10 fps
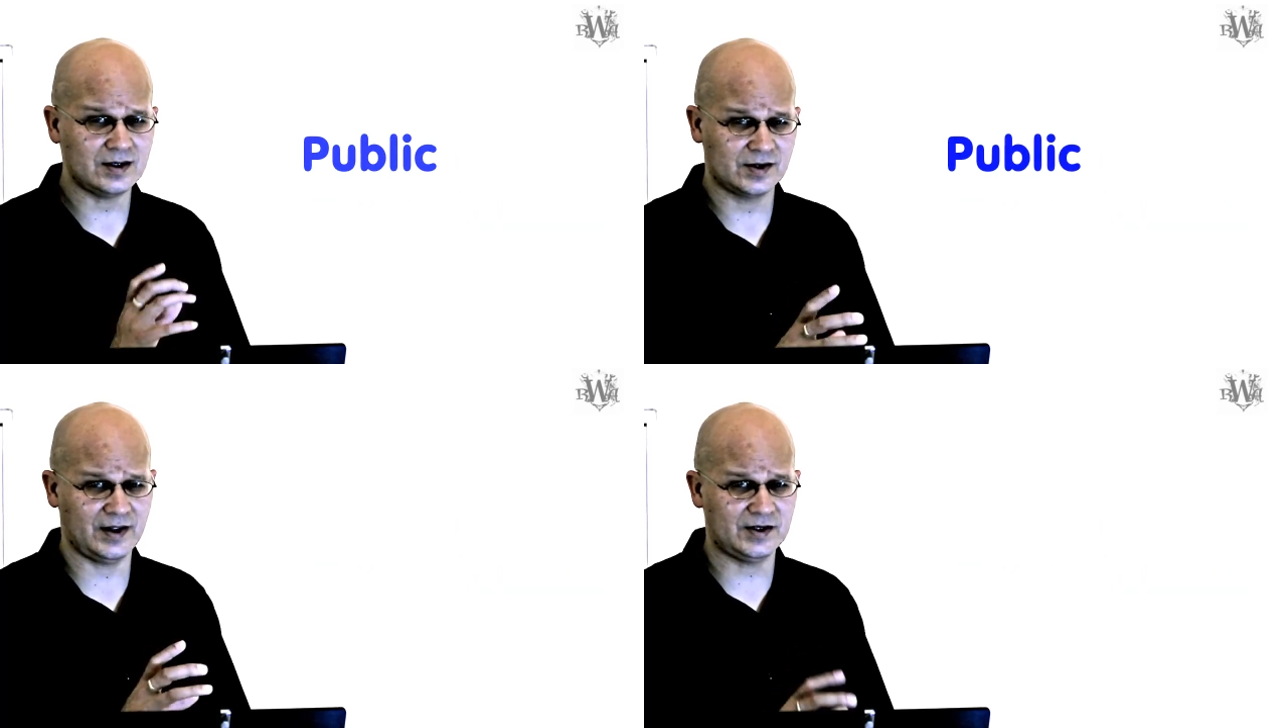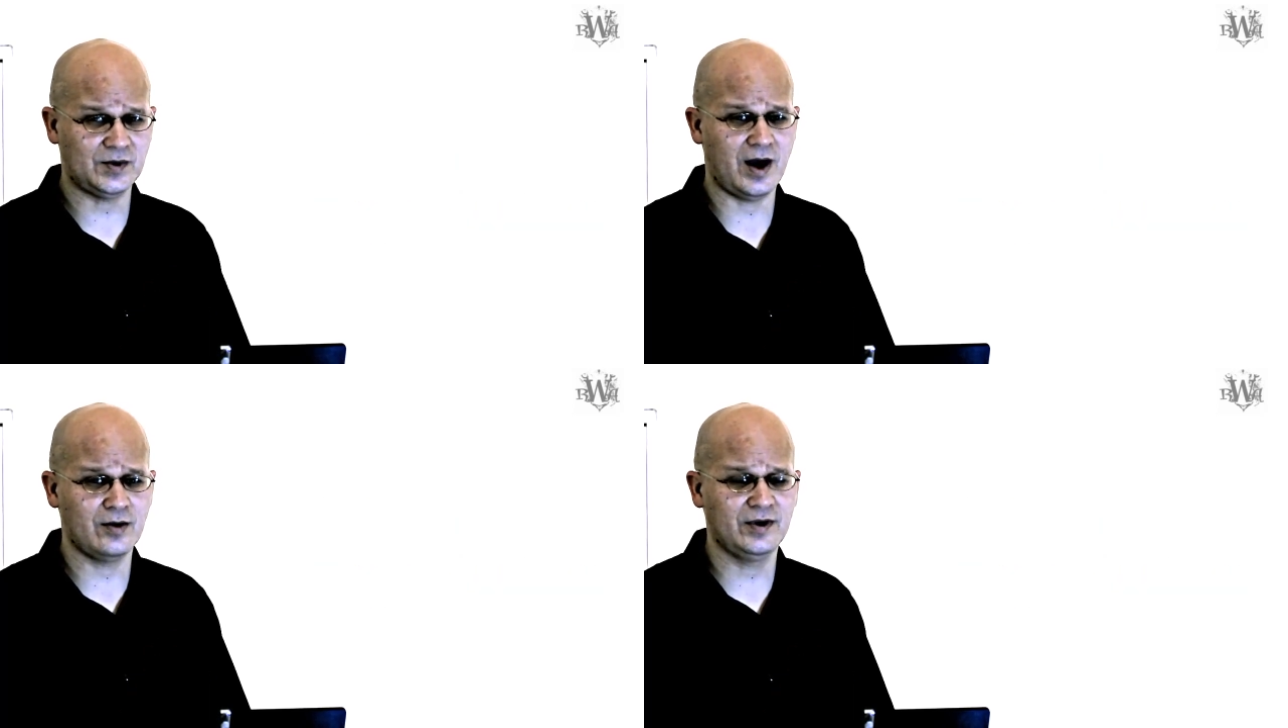So that's
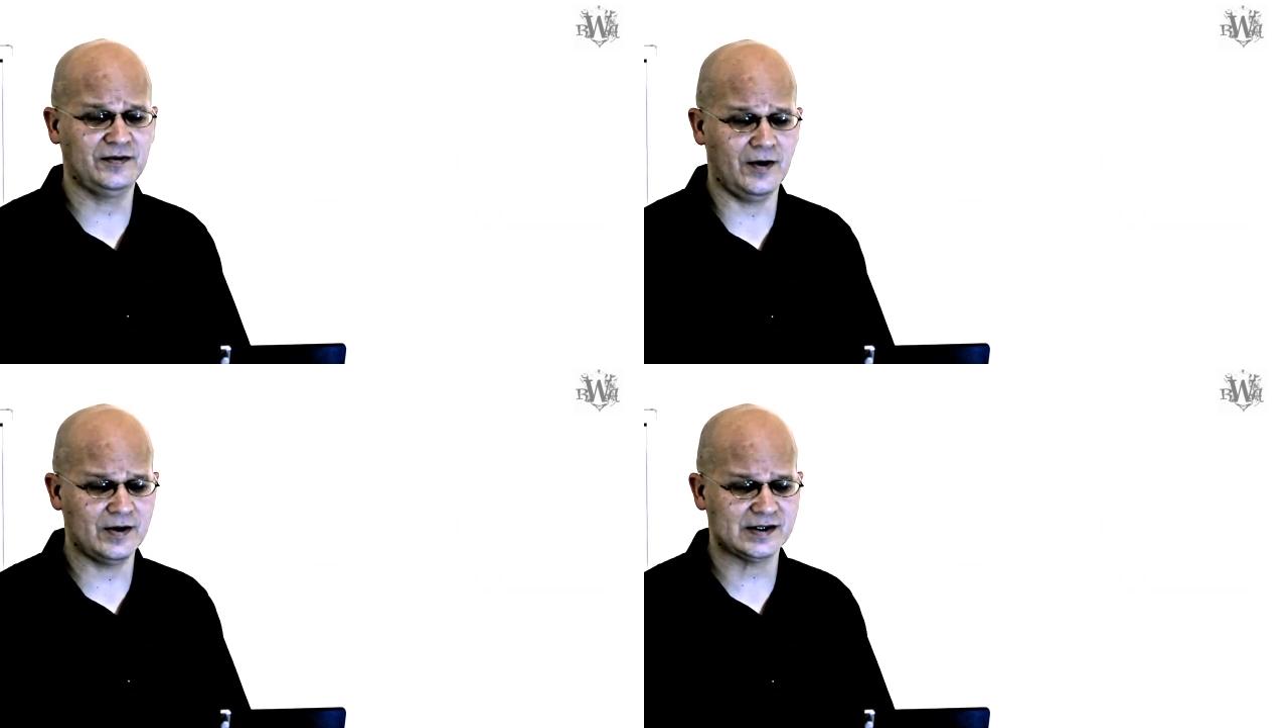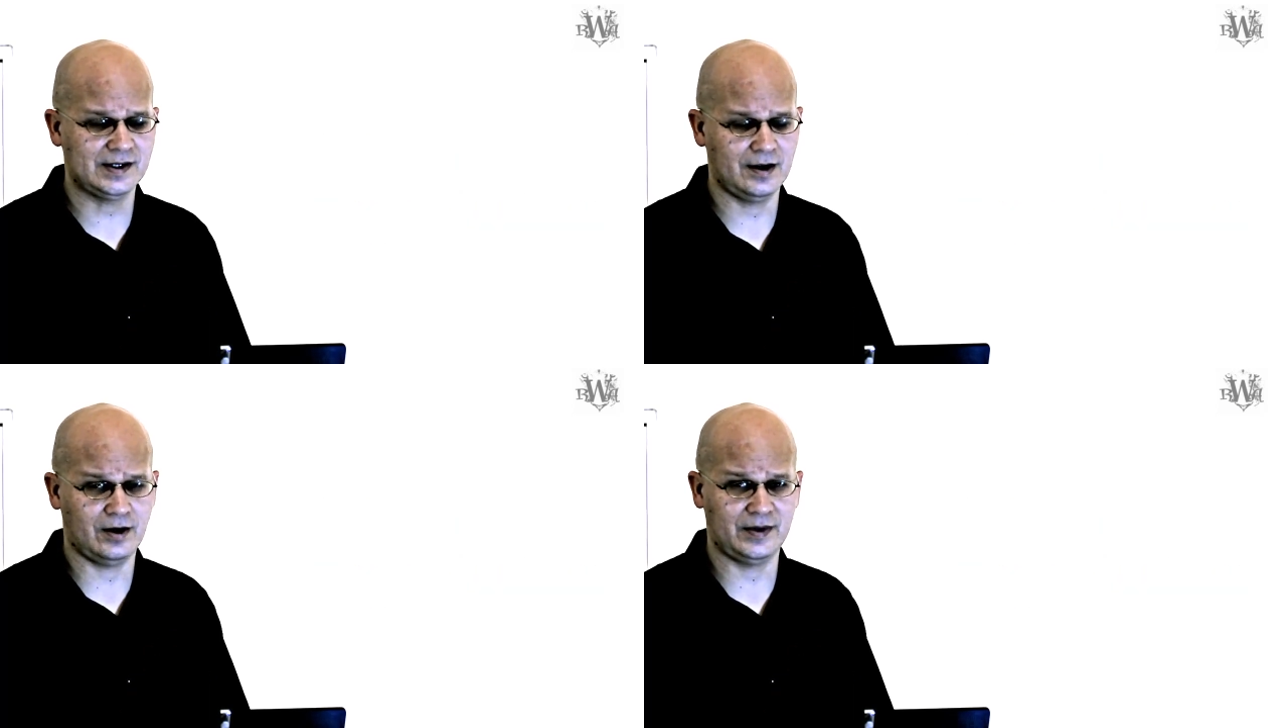why we're
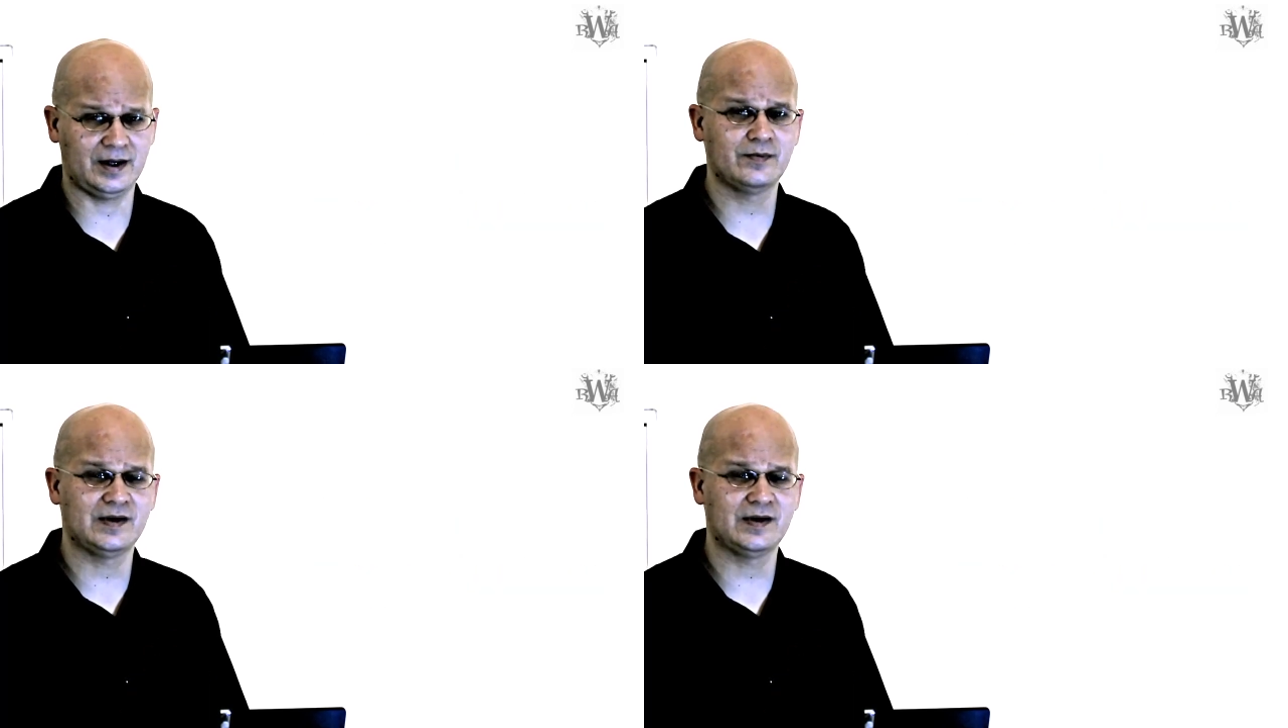focusing on that